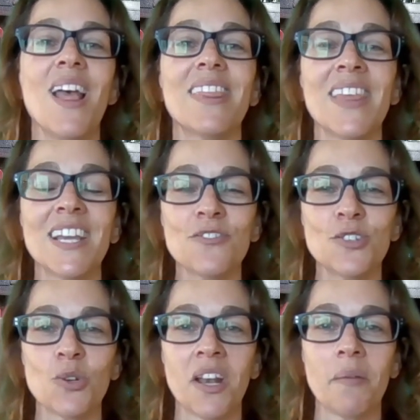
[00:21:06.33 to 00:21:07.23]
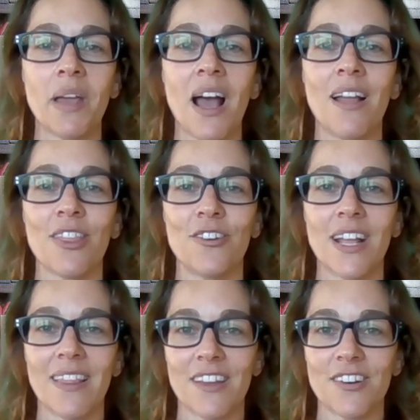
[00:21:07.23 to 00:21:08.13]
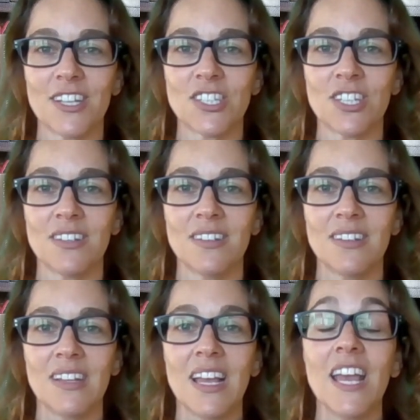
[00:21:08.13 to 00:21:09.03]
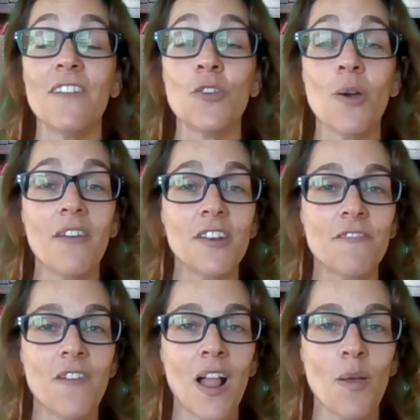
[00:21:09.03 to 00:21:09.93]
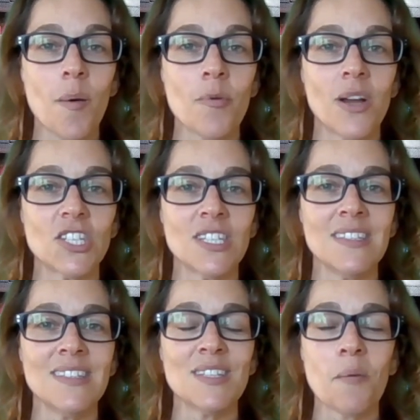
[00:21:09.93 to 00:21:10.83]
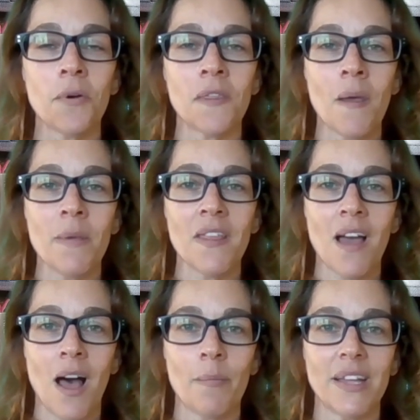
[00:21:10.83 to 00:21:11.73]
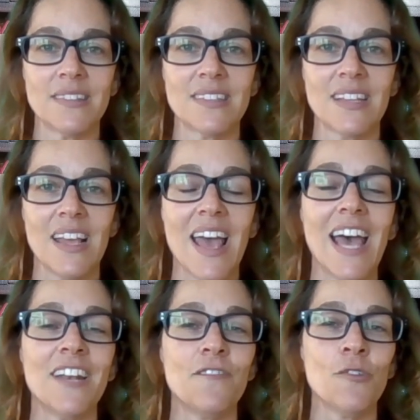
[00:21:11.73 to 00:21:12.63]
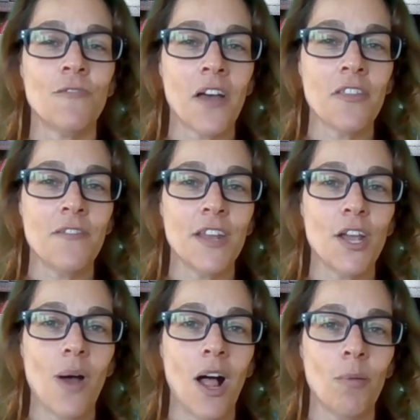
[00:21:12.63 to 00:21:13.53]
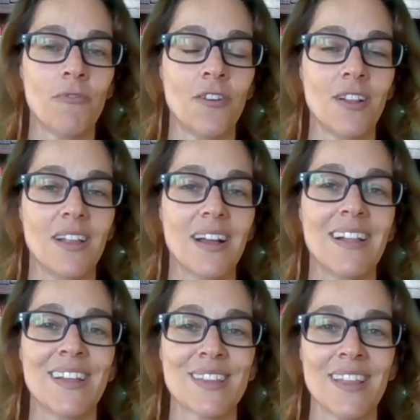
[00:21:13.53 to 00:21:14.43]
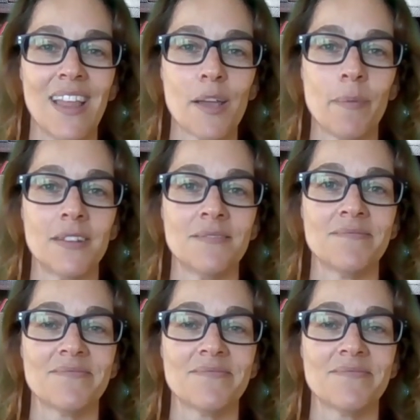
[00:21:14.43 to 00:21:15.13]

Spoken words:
Thanks for joining me on Learning Literature. If you have any follow-up questions, put them in the comments. And if you found the video helpful, click the like button.